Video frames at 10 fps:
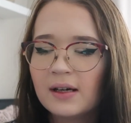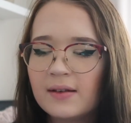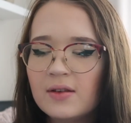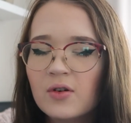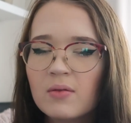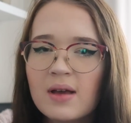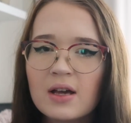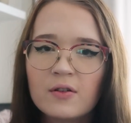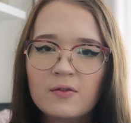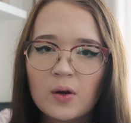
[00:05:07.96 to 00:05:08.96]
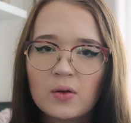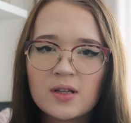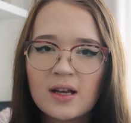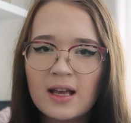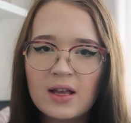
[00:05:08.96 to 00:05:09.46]
And then you can make a
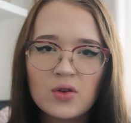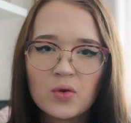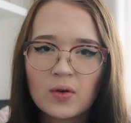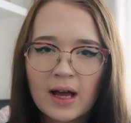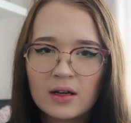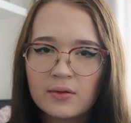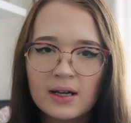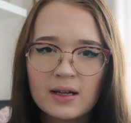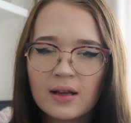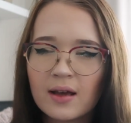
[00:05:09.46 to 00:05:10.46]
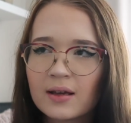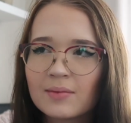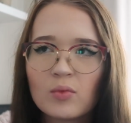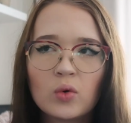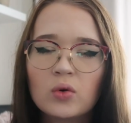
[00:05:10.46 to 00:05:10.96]
folder in your gallery like
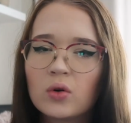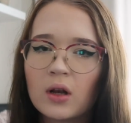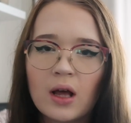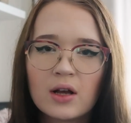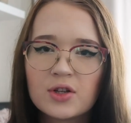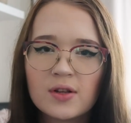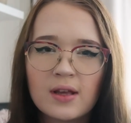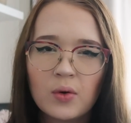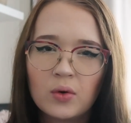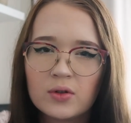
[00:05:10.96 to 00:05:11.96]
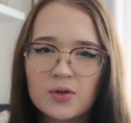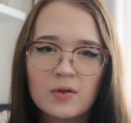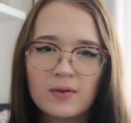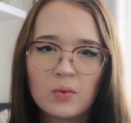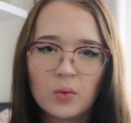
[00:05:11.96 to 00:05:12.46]
wall collage so they're all sort
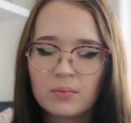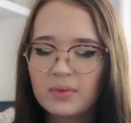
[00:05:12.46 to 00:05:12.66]
of in one